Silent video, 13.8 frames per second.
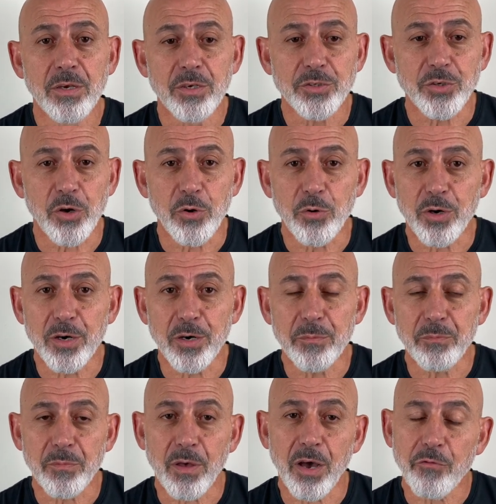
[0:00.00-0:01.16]

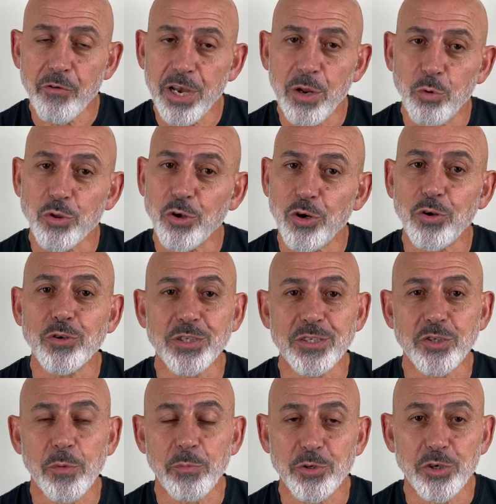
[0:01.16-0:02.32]
So I really wouldn't lose
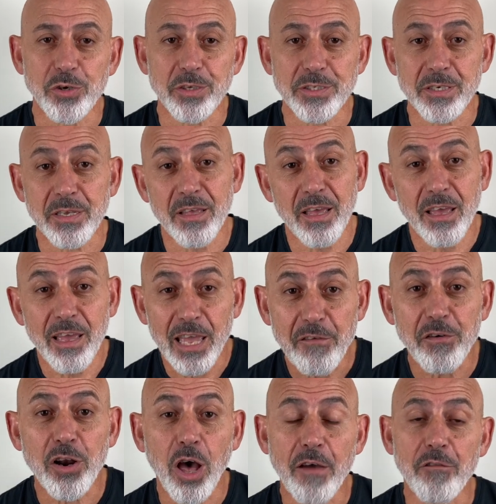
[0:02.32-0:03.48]
this opportunity.
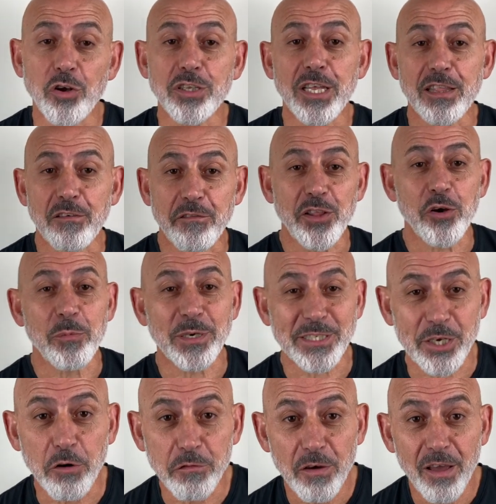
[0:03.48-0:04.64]
Even I've looked at the video
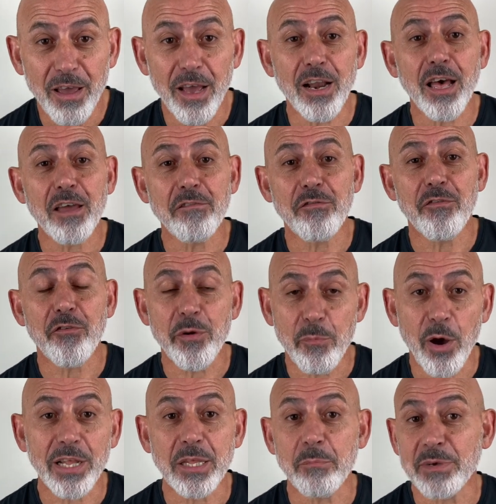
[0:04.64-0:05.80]
myself and I've
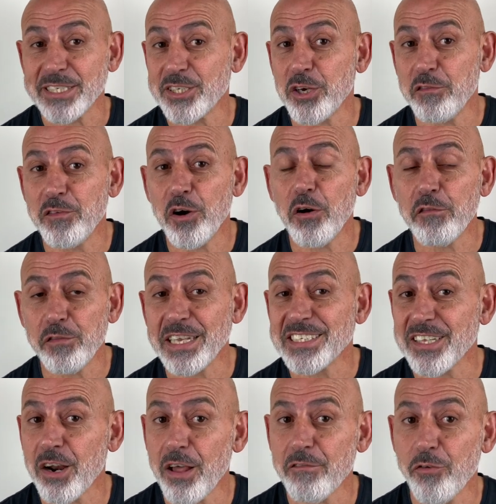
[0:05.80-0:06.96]
reminded myself of things
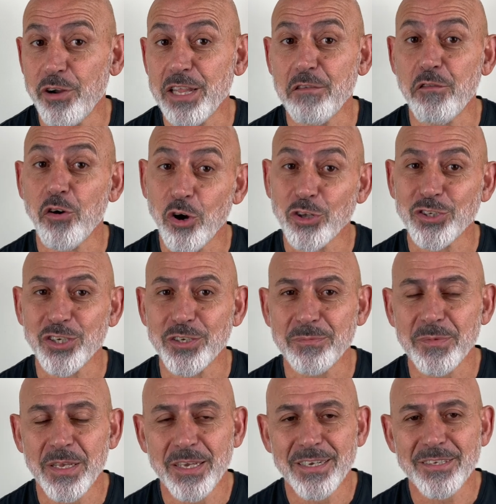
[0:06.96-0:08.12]
that I've already forgotten.
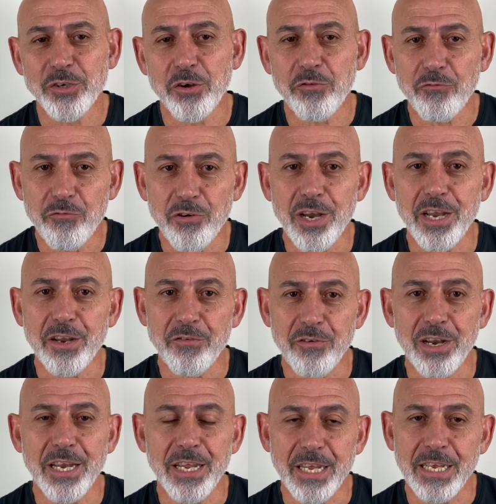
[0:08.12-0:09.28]
So it really,
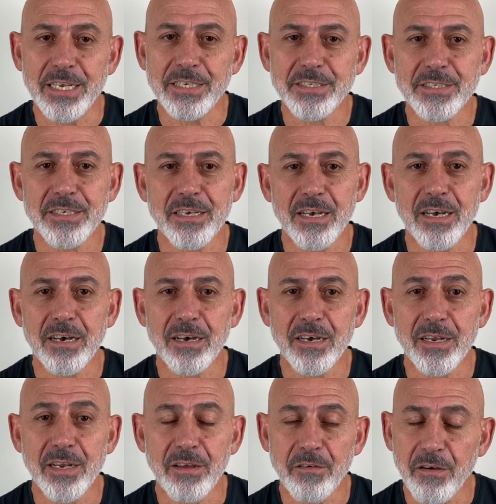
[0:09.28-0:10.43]
really is
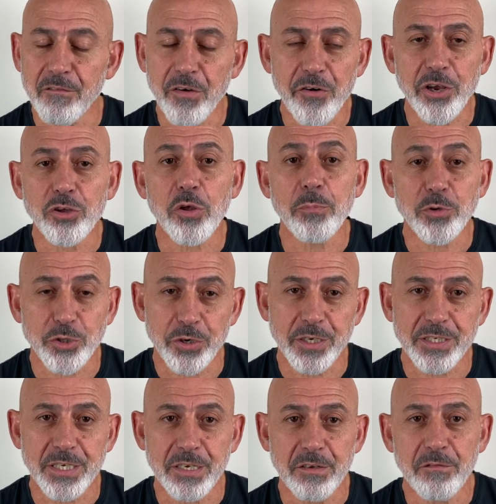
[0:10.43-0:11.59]
a very good
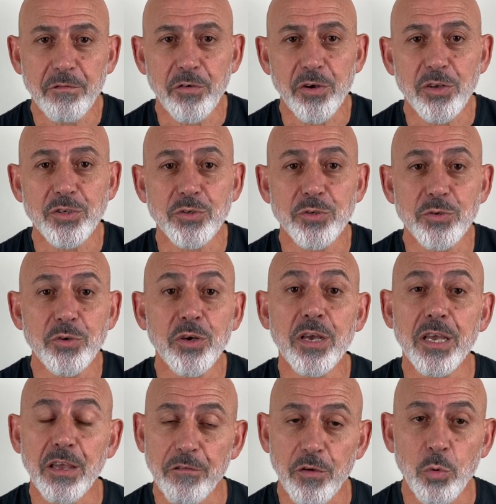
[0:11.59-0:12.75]
opportunity for you to,
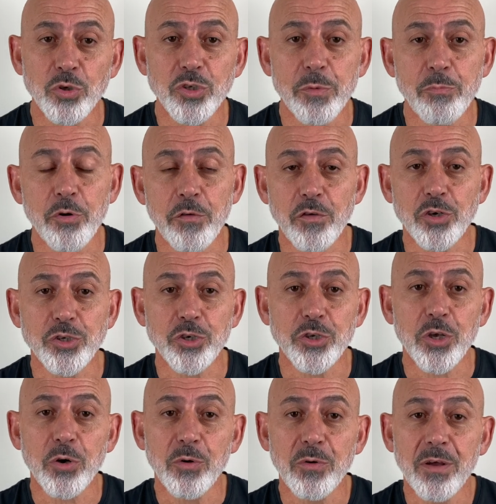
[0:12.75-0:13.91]
if you want to improve your
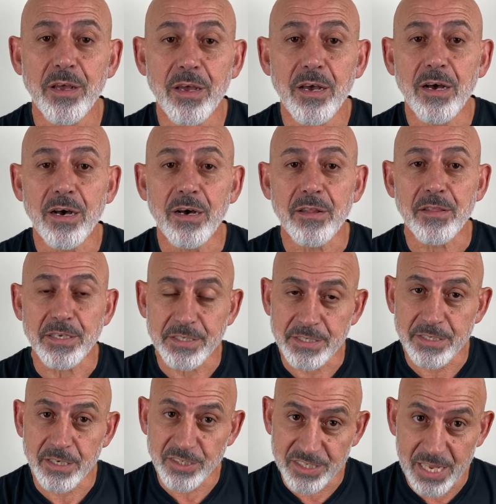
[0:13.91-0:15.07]
judo, this is
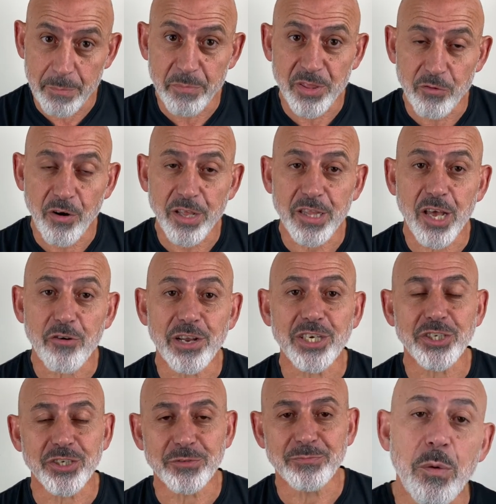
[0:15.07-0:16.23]
a step in the right
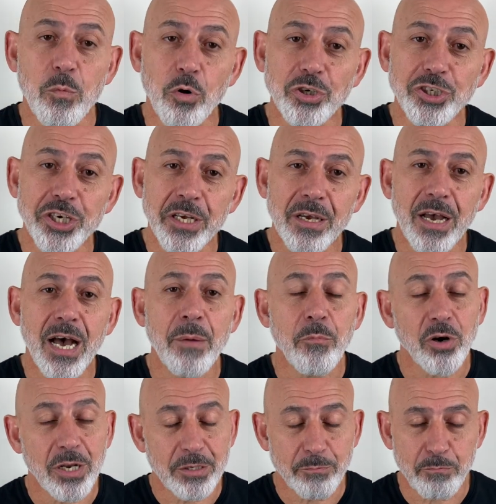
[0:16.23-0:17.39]
direction. Keep watching. I'm
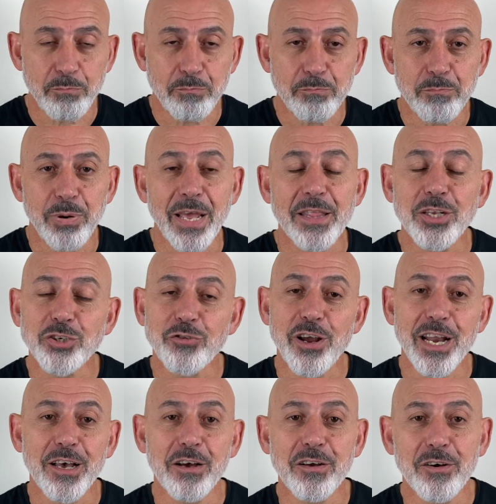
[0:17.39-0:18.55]
going to play the
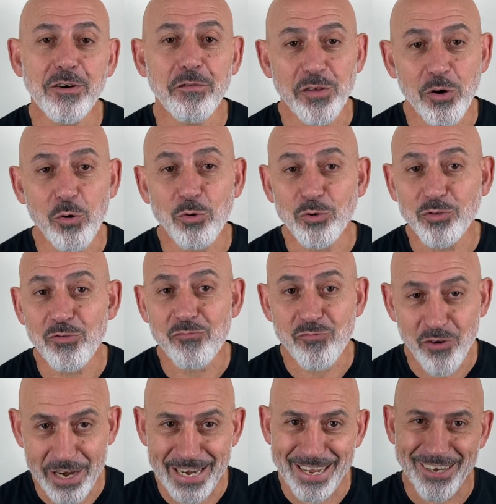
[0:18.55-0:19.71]
trailer of the course
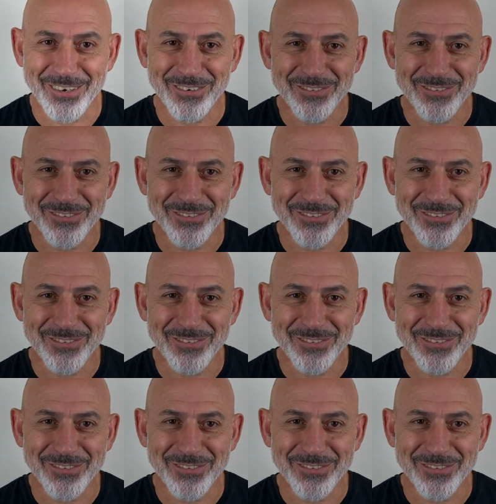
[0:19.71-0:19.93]
right now.